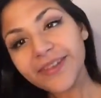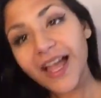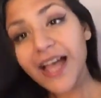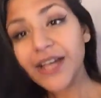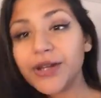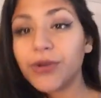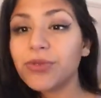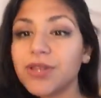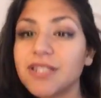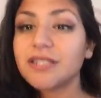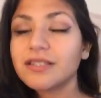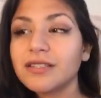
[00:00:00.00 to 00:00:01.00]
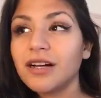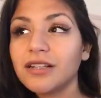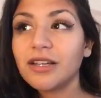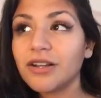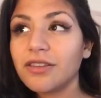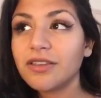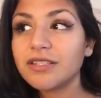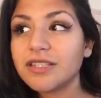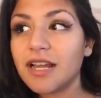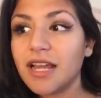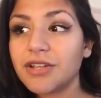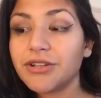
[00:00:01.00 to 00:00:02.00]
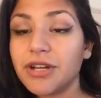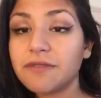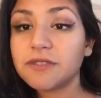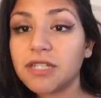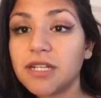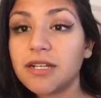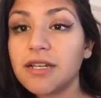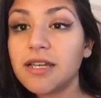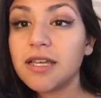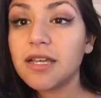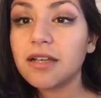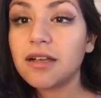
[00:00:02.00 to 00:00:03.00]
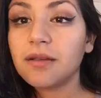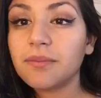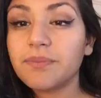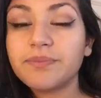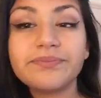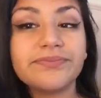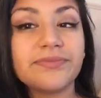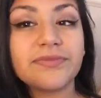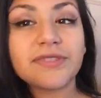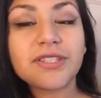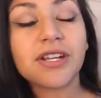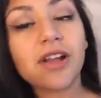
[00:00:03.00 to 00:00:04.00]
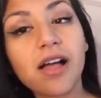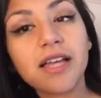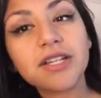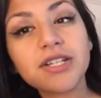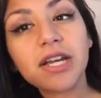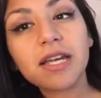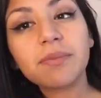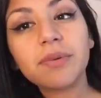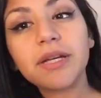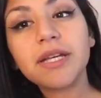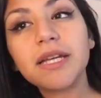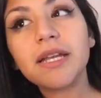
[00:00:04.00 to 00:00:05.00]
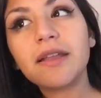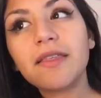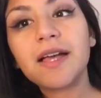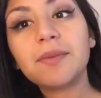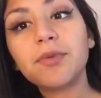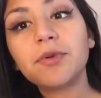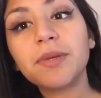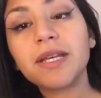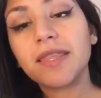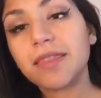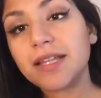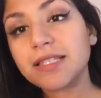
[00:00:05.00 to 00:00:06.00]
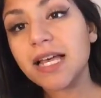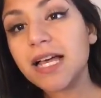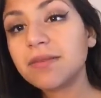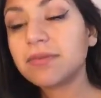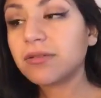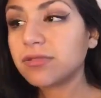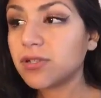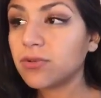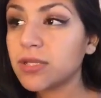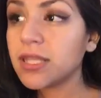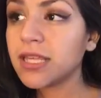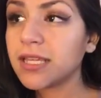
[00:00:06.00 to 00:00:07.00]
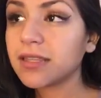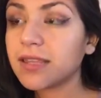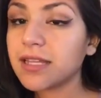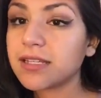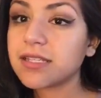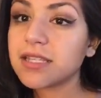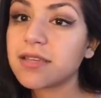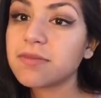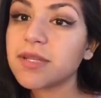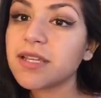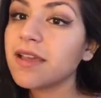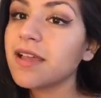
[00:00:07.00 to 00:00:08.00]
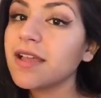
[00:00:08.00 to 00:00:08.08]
I know there's a lot of things that I could have done to not hitchhike, but in that moment, in that time, that was the only thing that seemed